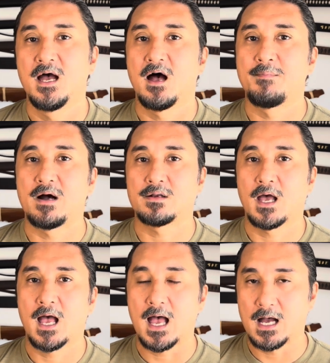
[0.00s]
about
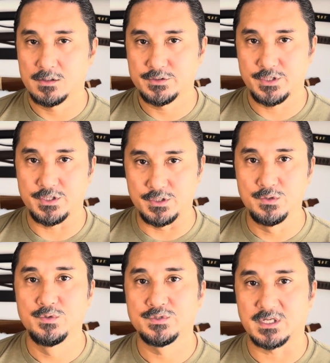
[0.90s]
how to
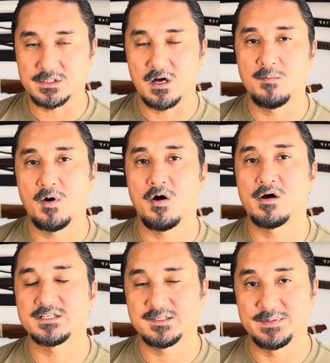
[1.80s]
use a
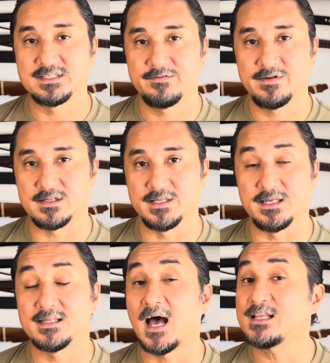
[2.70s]
tomahawk specifically.
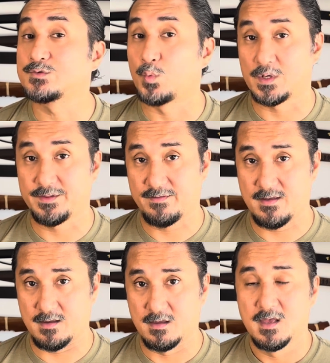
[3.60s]
That's one
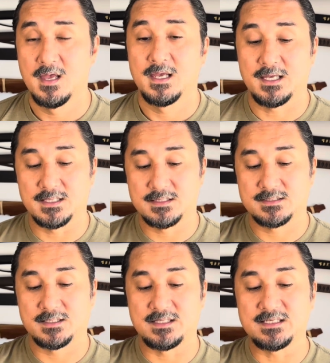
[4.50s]
thing.
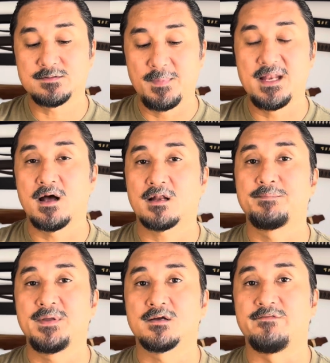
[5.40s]
This may not
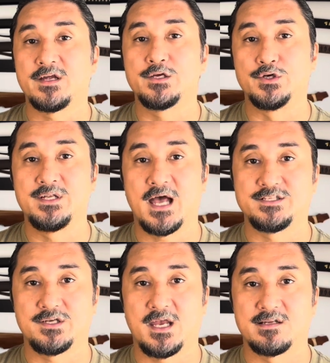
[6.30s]
be a very good
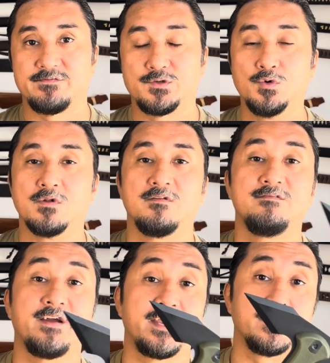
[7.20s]
educative tool.
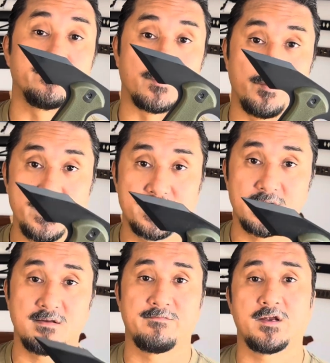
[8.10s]
Very good for
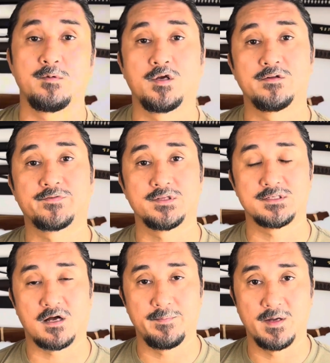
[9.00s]
breaching, very good for the
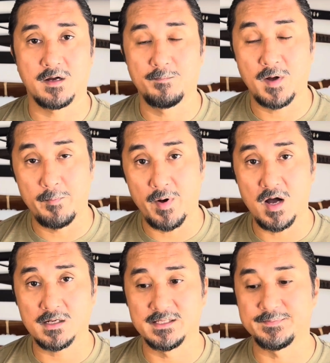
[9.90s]
zombie
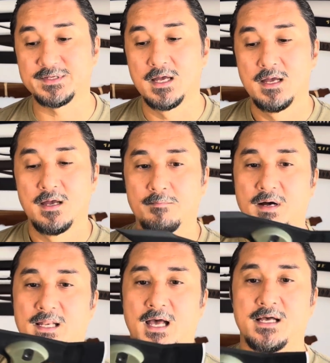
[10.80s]
apocalypse,
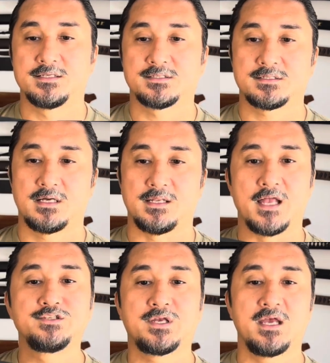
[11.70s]
but as an
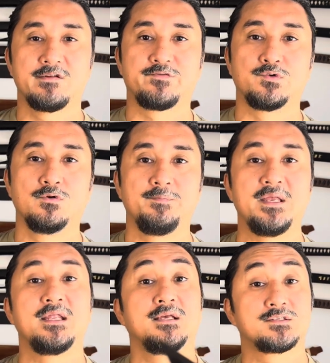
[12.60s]
educative tool,
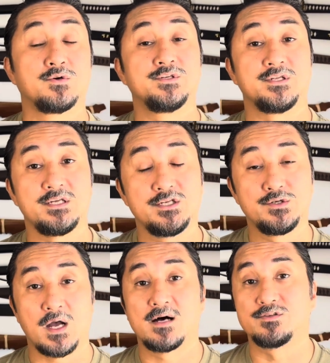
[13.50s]
meaning it's going to teach
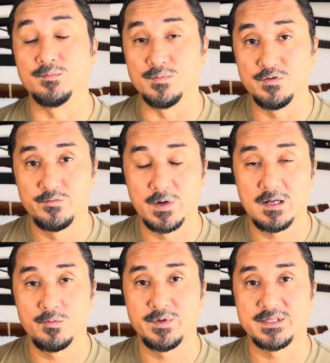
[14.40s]
you how to move
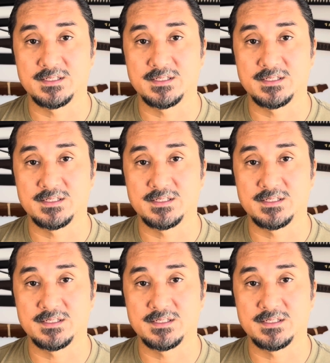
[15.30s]
well with a